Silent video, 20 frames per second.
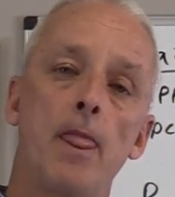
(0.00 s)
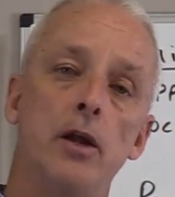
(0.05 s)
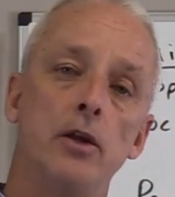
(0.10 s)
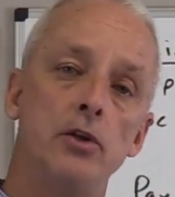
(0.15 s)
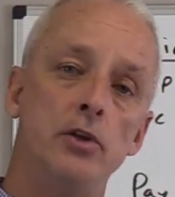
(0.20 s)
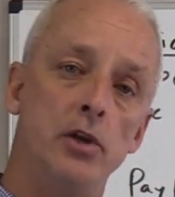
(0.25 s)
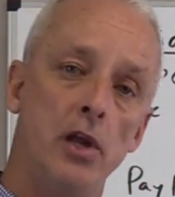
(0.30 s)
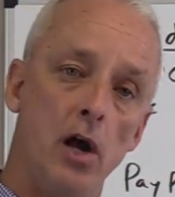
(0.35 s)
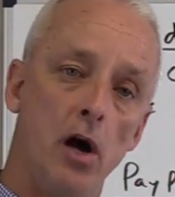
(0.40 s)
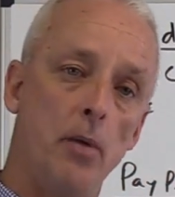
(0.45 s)

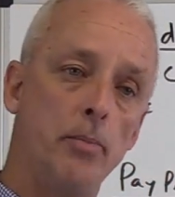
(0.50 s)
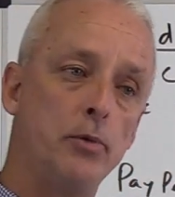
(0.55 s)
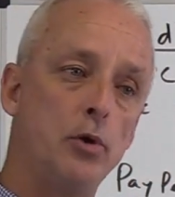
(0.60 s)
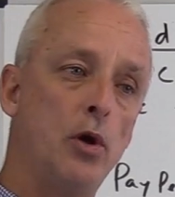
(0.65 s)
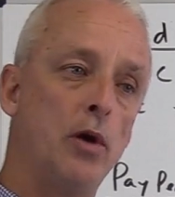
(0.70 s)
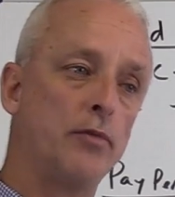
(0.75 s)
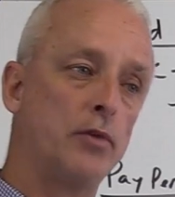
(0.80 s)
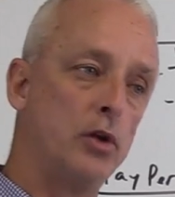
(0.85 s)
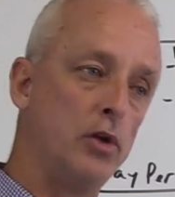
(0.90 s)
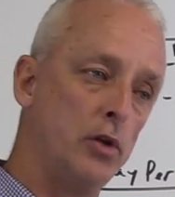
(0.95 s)
Yelp, you
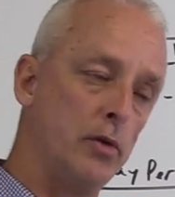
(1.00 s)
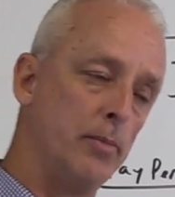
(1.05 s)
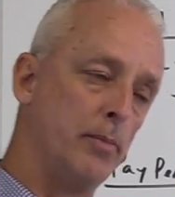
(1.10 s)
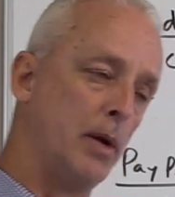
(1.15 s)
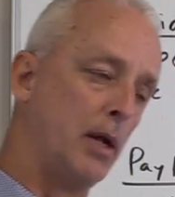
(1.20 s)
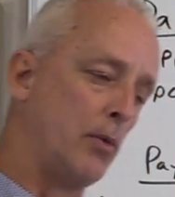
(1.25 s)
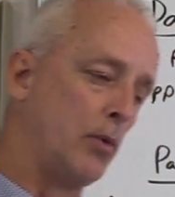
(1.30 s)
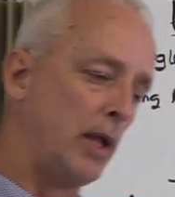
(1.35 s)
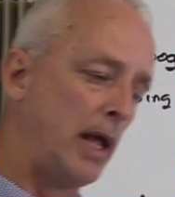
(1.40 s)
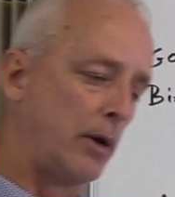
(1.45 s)
have to,
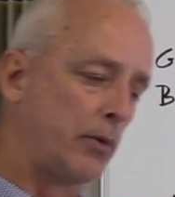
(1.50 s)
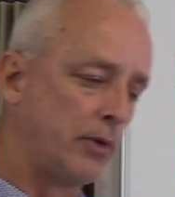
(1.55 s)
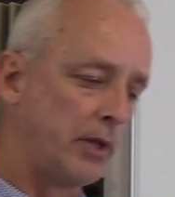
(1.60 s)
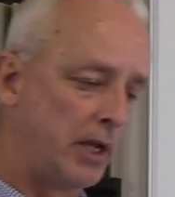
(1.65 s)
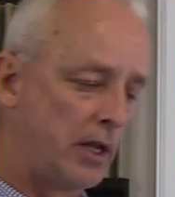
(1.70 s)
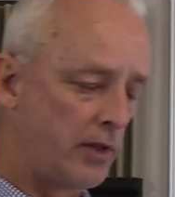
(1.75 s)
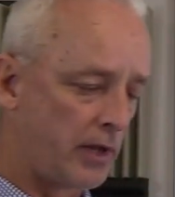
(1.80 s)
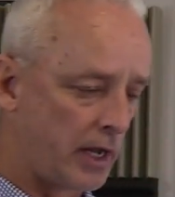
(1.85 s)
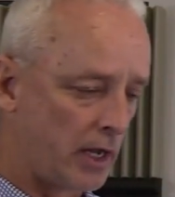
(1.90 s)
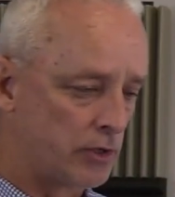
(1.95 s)
but like with
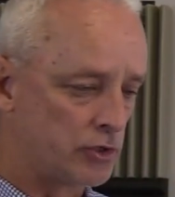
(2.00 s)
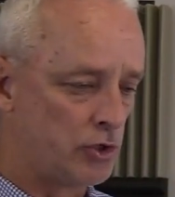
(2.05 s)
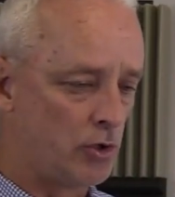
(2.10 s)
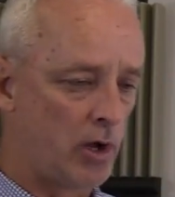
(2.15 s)
anything else,